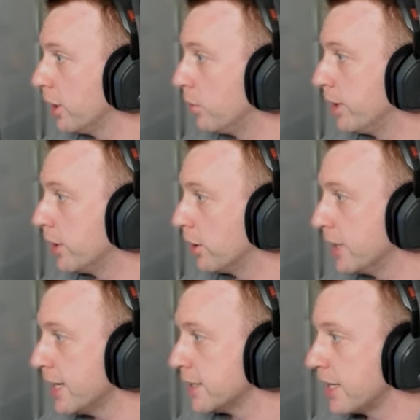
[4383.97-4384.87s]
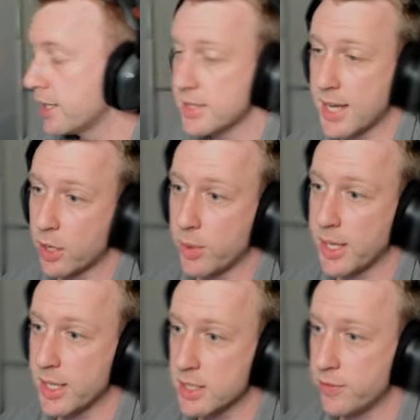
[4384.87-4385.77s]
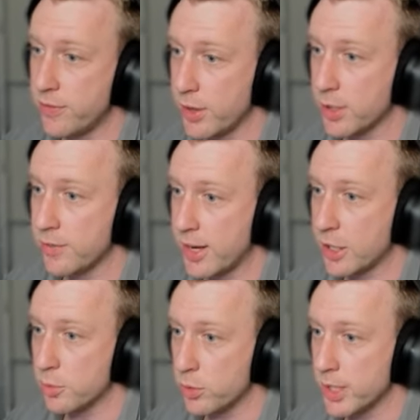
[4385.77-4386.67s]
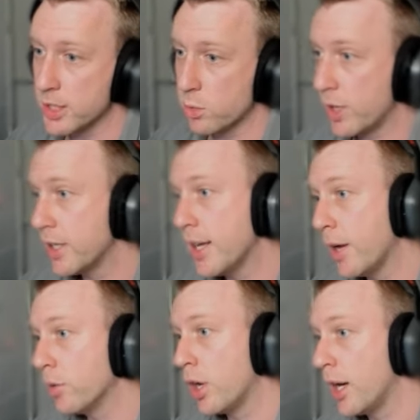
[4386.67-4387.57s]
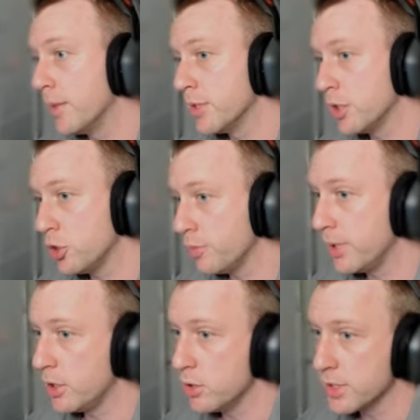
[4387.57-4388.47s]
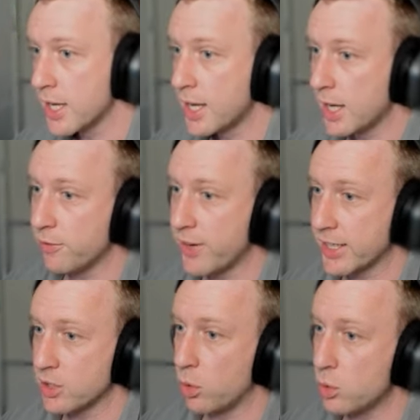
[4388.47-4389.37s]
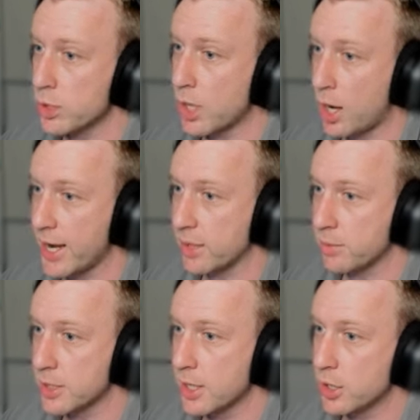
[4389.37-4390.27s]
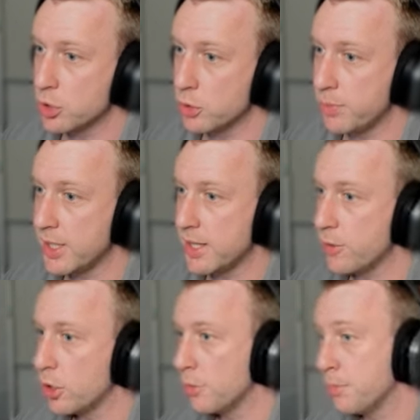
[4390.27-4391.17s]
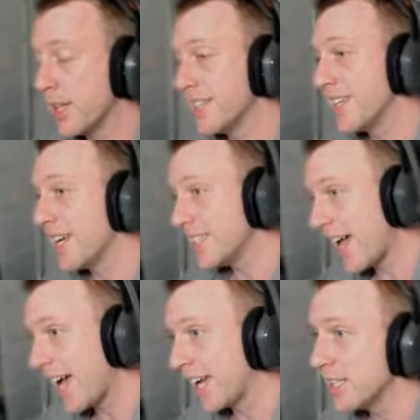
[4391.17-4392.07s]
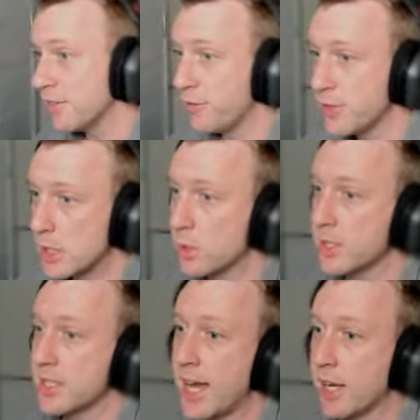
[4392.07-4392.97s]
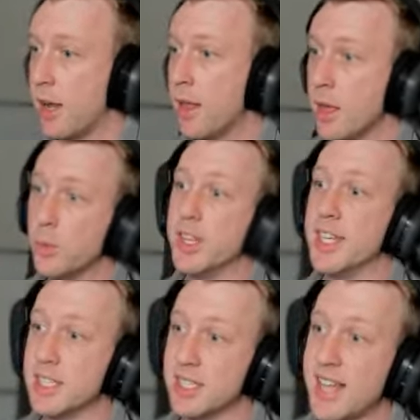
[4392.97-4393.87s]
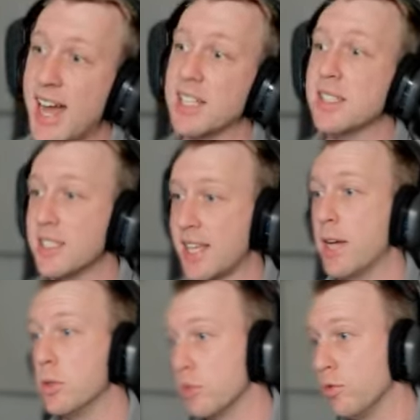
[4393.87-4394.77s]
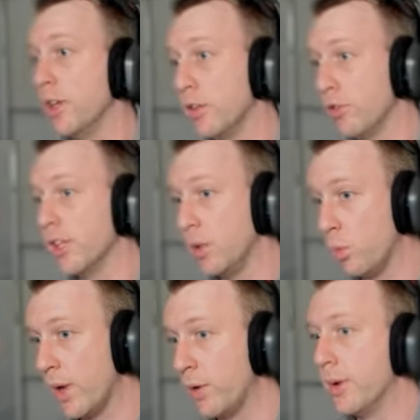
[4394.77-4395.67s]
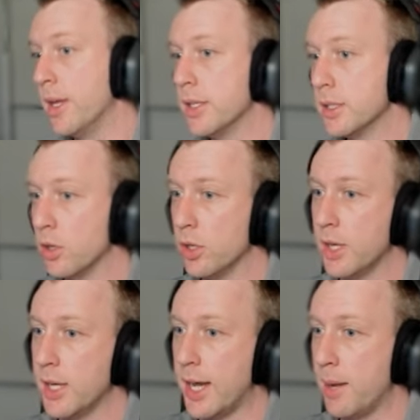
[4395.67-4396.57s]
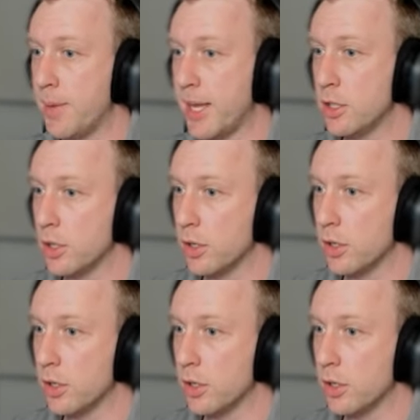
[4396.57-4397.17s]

we go, yes, an attack weight is very valuable. It is one of your held items that should be used. In fact, all the items should be giving you plus attack. It's a physical attacker where the stat scales really, really well. So, and you know,